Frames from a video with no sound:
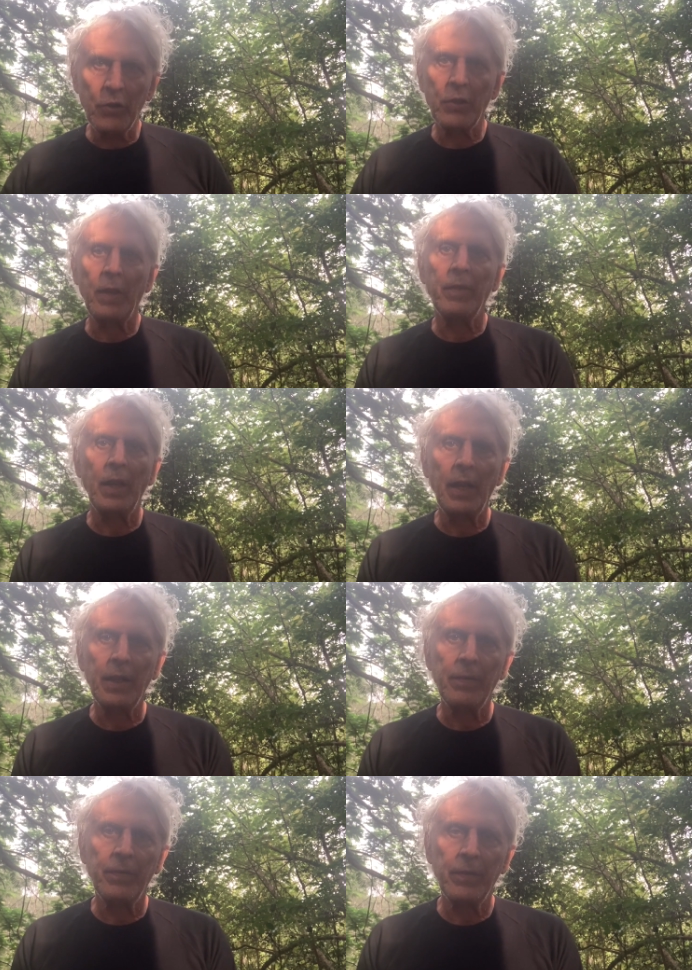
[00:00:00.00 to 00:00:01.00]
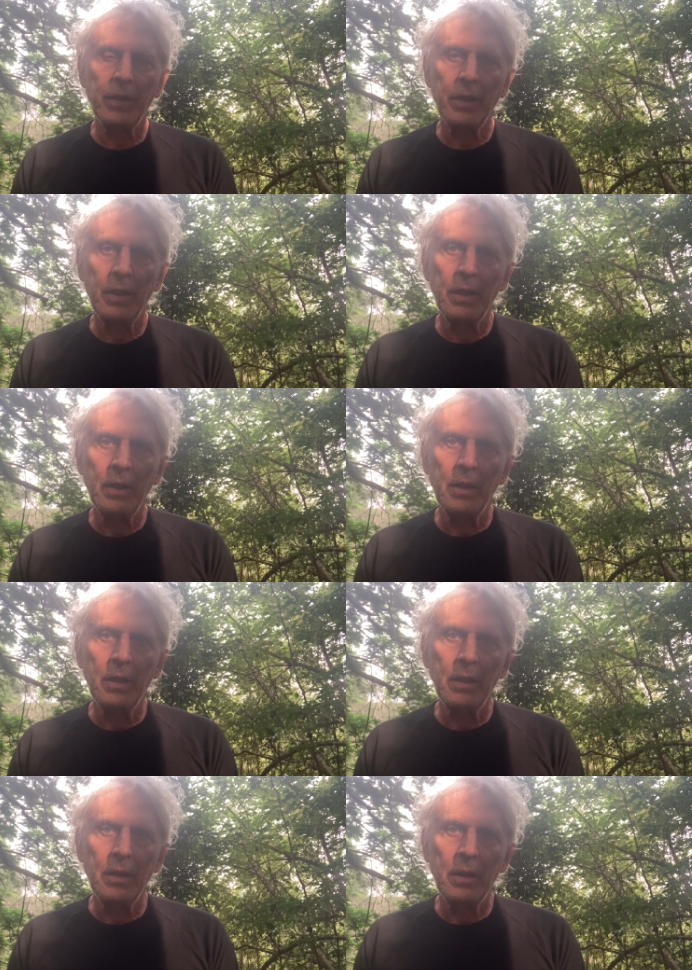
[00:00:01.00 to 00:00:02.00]
have a life
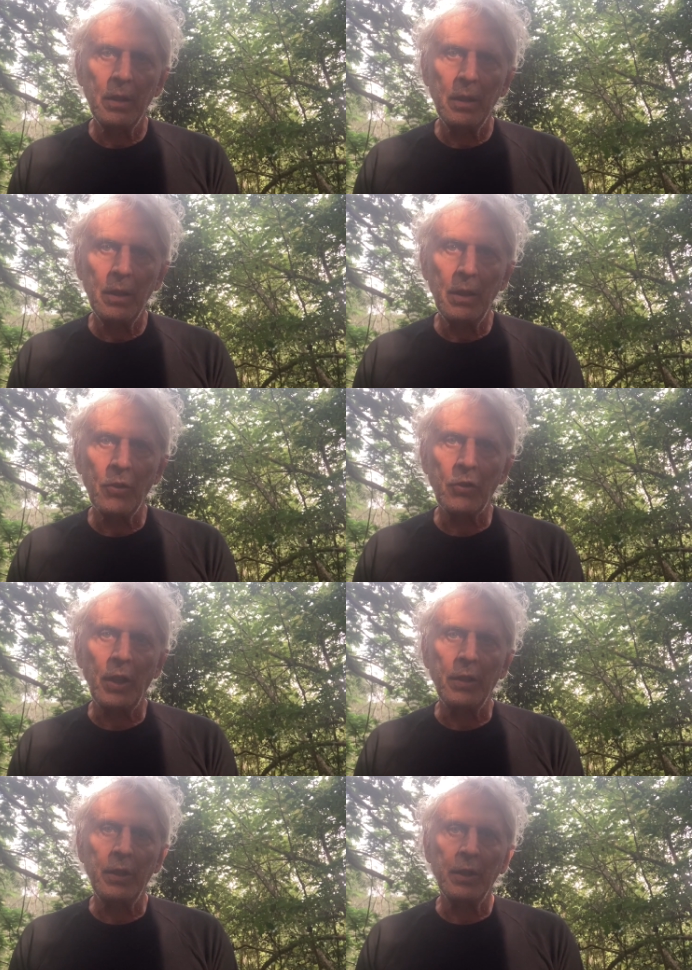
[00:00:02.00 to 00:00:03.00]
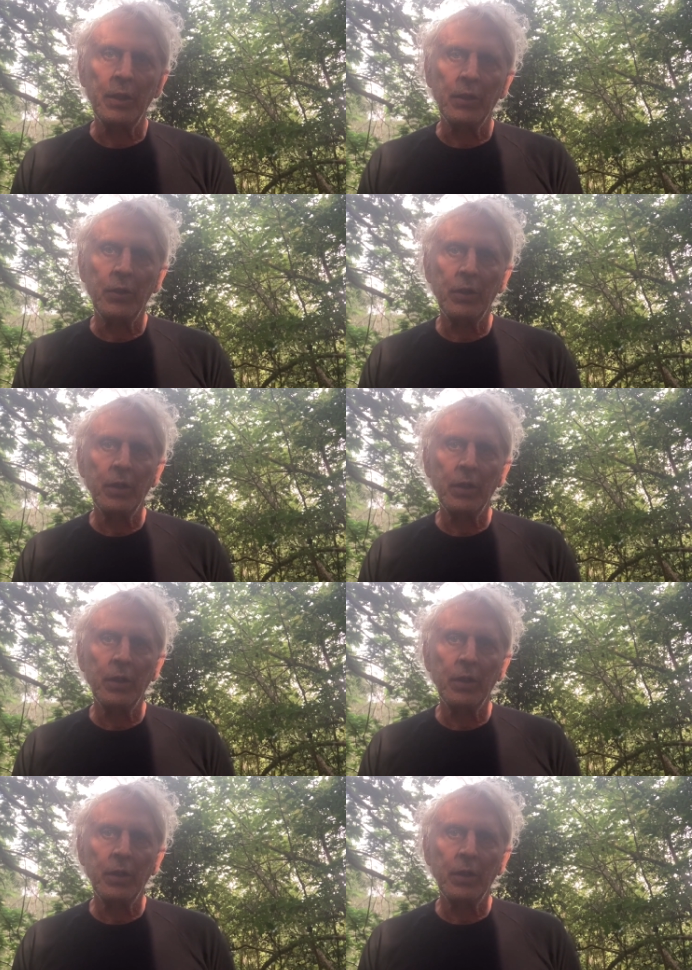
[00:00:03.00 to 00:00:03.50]
inside the earth.